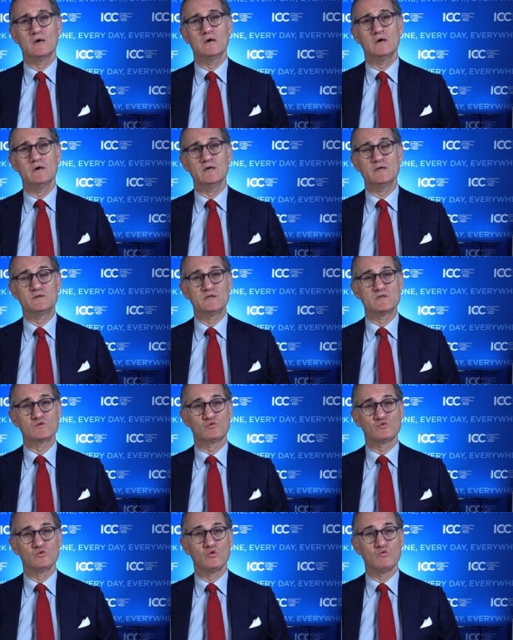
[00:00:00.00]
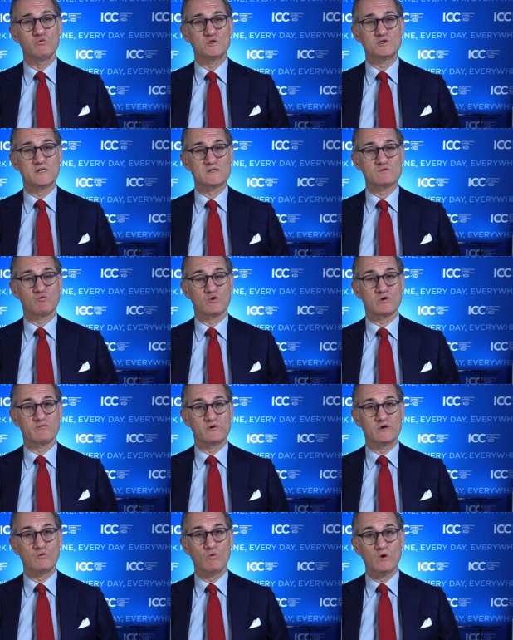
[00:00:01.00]
Uh, it is a tool which has worked
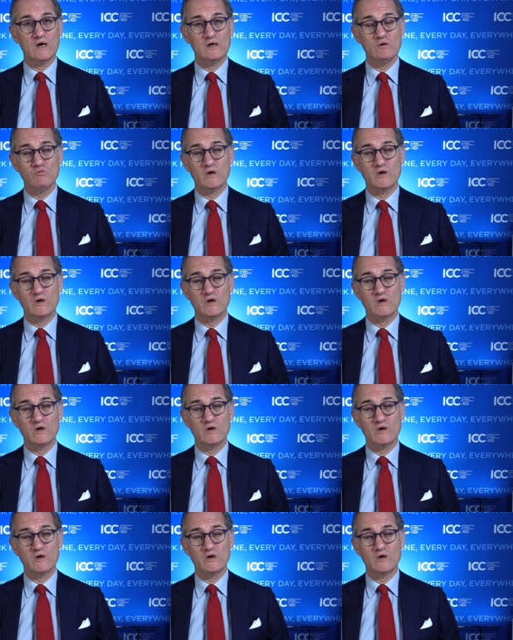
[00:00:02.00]
very well.